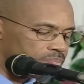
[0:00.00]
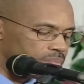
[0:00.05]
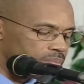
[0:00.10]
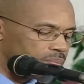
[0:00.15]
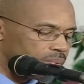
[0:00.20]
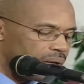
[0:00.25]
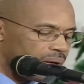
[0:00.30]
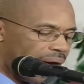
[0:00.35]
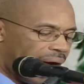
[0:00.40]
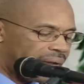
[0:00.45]

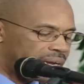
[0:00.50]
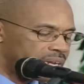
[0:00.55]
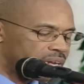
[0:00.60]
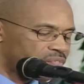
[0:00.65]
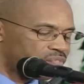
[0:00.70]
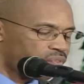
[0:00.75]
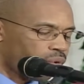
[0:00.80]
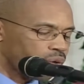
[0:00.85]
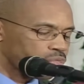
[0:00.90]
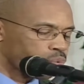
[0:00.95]
Yes. And in
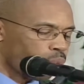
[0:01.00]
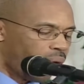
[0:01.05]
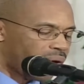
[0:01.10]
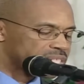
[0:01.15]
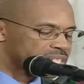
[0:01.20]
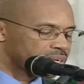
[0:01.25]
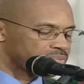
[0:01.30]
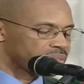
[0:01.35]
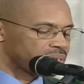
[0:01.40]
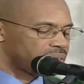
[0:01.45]
the fourth
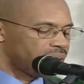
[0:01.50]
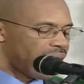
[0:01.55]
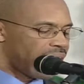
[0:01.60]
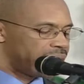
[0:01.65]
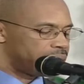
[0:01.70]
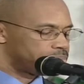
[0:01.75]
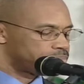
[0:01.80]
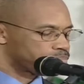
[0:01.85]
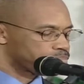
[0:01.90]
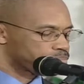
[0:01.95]
watch Notice,
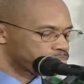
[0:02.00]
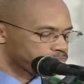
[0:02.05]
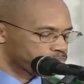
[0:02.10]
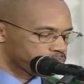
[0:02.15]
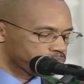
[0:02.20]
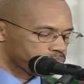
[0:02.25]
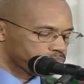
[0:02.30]
of